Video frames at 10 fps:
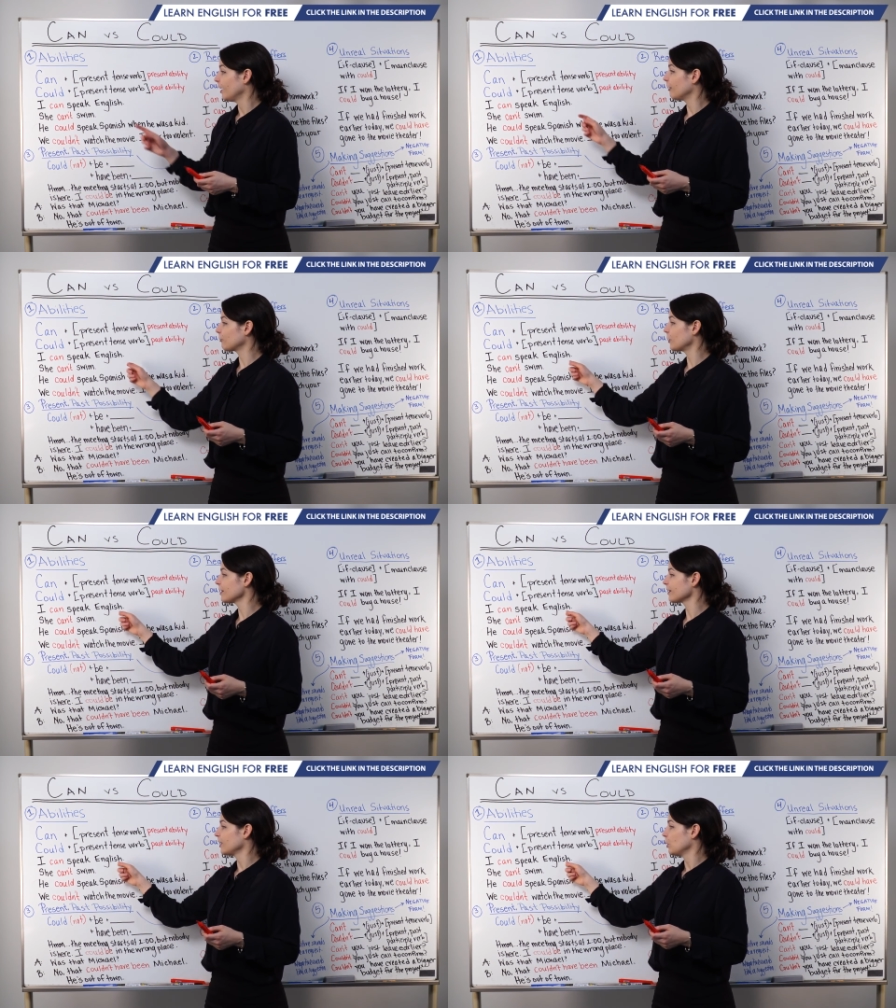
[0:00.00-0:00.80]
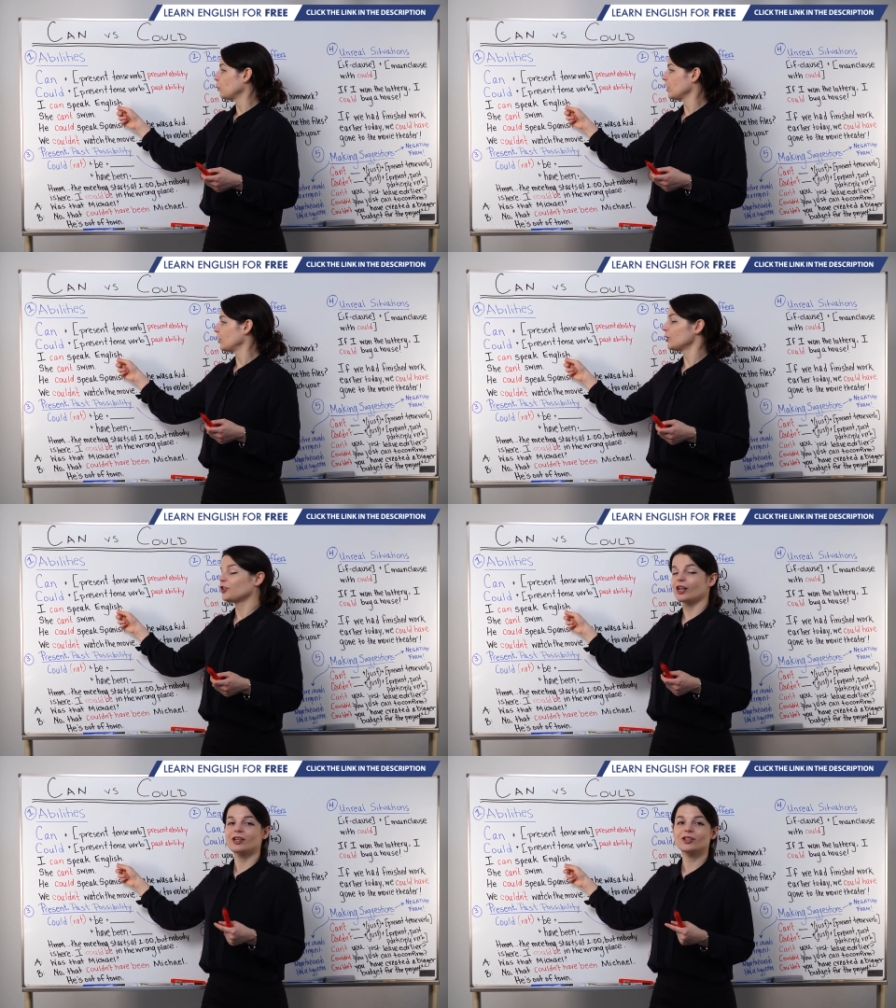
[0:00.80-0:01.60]
Of course, we could
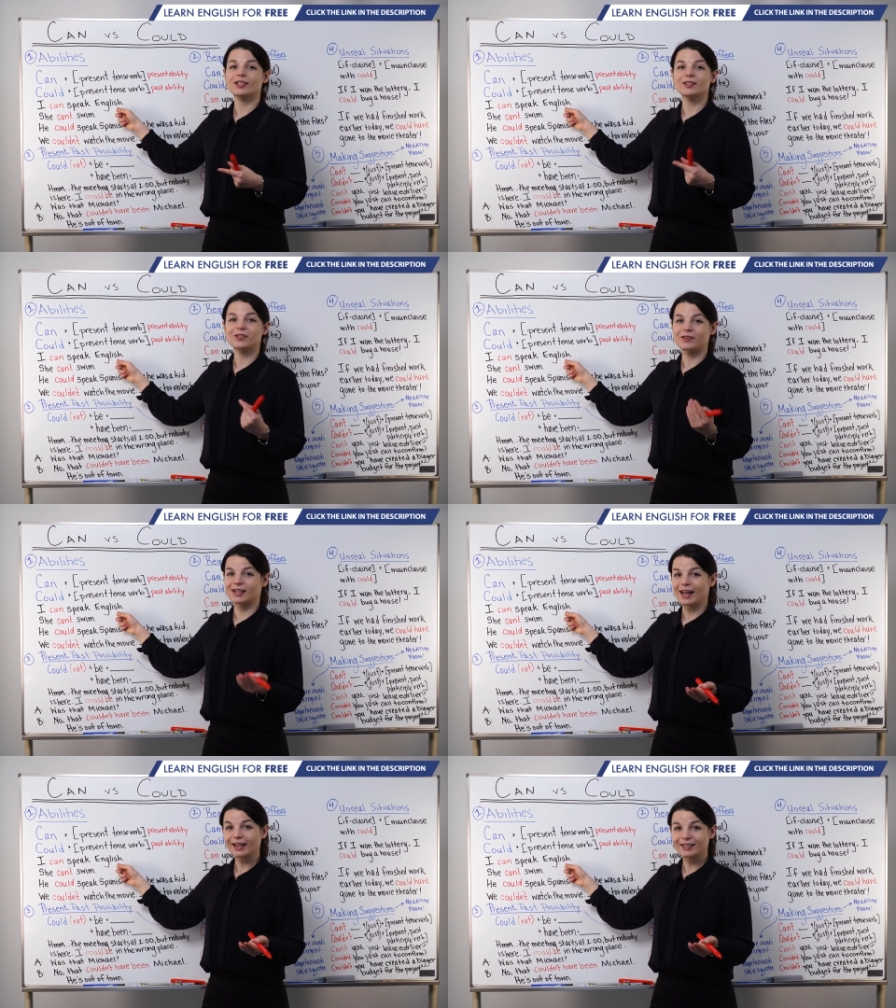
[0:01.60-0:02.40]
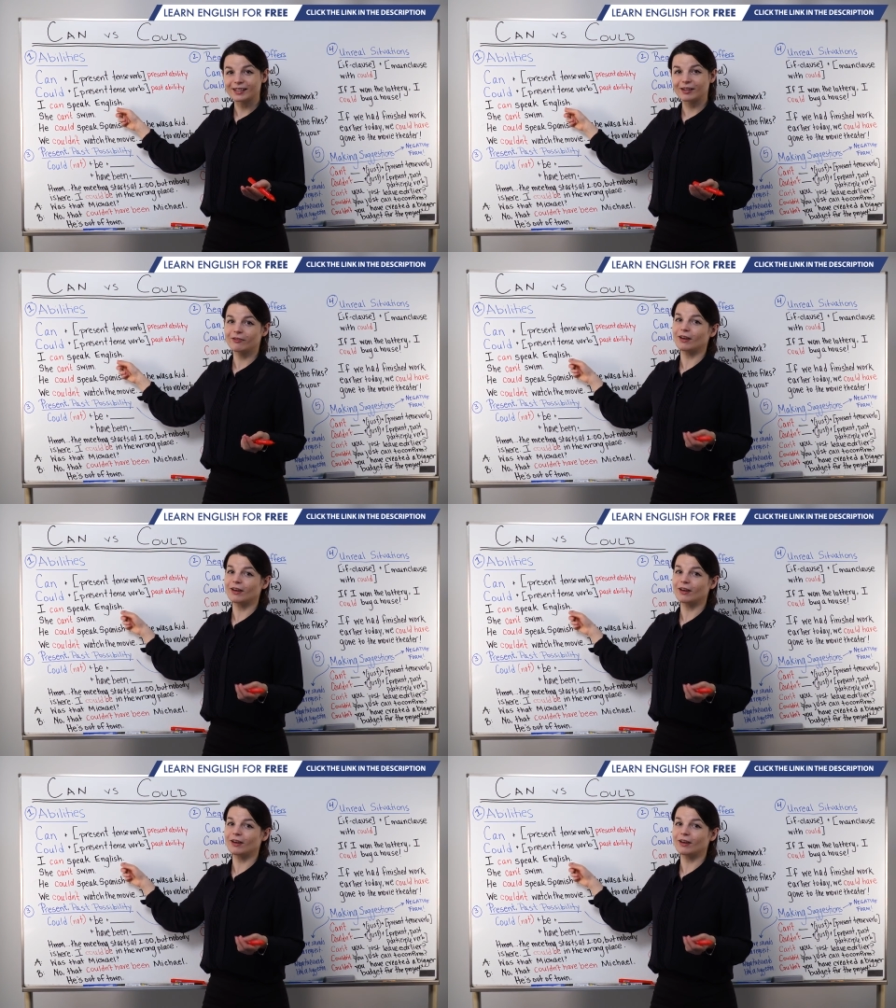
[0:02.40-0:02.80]
change this to a negative.